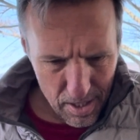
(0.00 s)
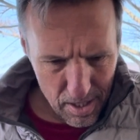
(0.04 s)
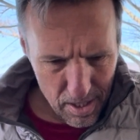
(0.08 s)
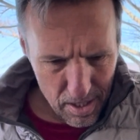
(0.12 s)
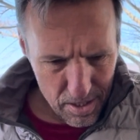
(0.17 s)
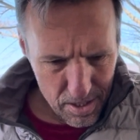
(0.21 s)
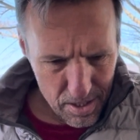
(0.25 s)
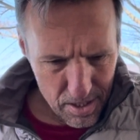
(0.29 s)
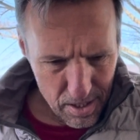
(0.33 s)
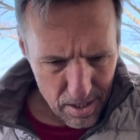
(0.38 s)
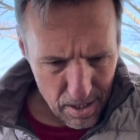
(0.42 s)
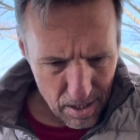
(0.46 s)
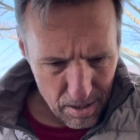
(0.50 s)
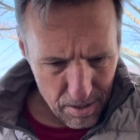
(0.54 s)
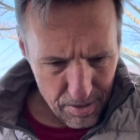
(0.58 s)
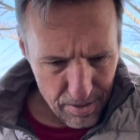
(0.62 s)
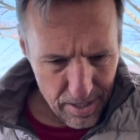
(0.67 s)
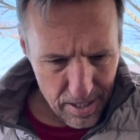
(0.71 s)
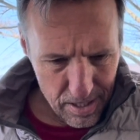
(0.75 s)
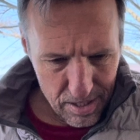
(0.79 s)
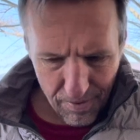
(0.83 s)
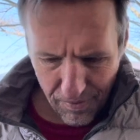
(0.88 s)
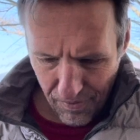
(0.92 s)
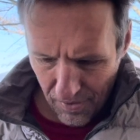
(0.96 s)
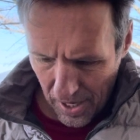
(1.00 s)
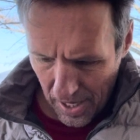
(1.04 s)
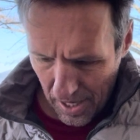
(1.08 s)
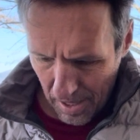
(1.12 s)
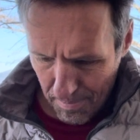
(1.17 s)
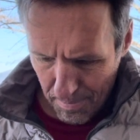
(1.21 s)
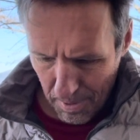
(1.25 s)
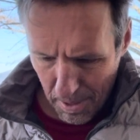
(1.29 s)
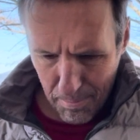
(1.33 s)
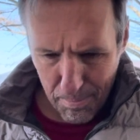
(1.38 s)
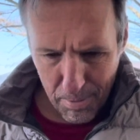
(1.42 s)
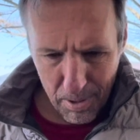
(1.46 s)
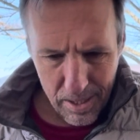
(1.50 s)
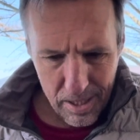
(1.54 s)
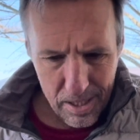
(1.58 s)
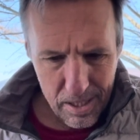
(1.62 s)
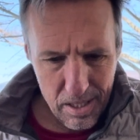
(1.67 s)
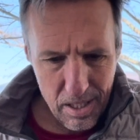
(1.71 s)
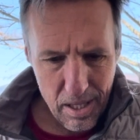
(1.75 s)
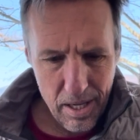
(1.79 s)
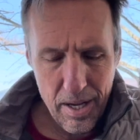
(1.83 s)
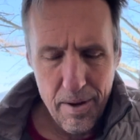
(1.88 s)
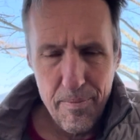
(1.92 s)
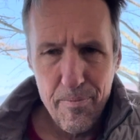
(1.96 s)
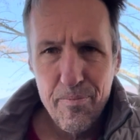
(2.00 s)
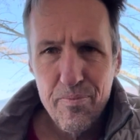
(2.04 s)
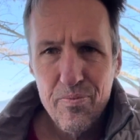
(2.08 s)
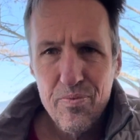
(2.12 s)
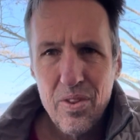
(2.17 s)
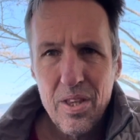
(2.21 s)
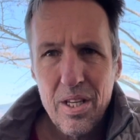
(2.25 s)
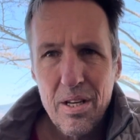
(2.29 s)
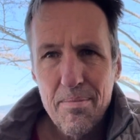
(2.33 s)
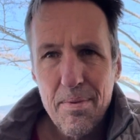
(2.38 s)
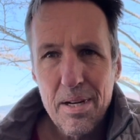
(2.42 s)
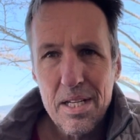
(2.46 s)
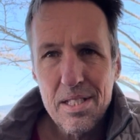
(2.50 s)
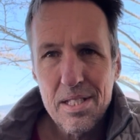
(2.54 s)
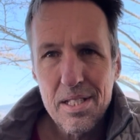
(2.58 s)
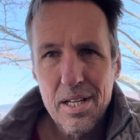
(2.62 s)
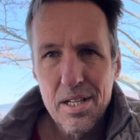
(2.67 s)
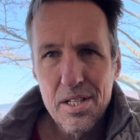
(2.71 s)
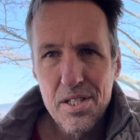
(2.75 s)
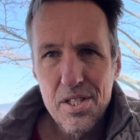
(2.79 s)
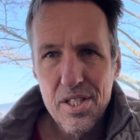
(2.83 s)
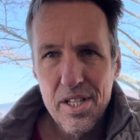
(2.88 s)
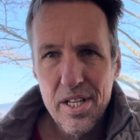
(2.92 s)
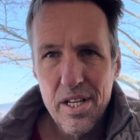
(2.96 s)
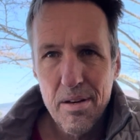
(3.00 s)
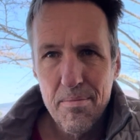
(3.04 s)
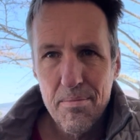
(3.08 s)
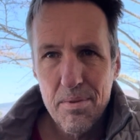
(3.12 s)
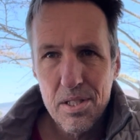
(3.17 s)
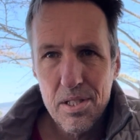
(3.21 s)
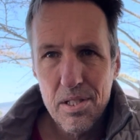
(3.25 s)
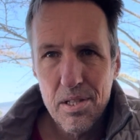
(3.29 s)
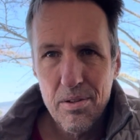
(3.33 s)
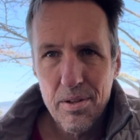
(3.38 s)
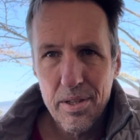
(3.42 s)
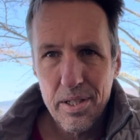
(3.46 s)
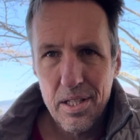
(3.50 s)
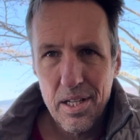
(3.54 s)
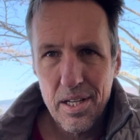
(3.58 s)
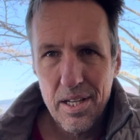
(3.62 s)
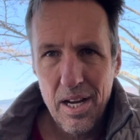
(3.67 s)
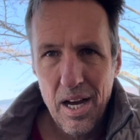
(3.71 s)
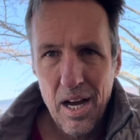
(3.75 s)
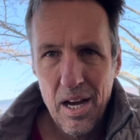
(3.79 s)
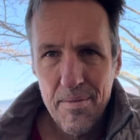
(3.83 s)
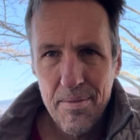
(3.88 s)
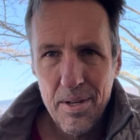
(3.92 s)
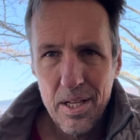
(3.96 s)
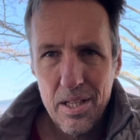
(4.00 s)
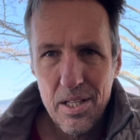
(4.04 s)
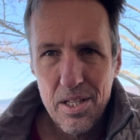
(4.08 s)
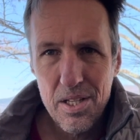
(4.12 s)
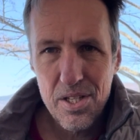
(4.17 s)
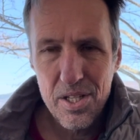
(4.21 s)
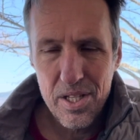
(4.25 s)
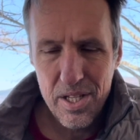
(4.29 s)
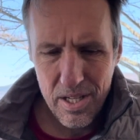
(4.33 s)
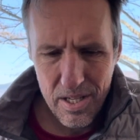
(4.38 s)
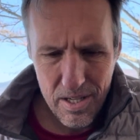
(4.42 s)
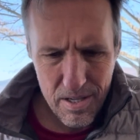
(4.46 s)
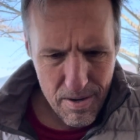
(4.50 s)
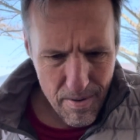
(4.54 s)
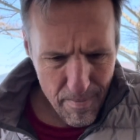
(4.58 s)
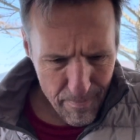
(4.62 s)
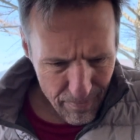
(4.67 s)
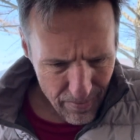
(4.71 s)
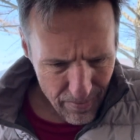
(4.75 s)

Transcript: So that's fine, but please let my son Jim is doing the timing this year.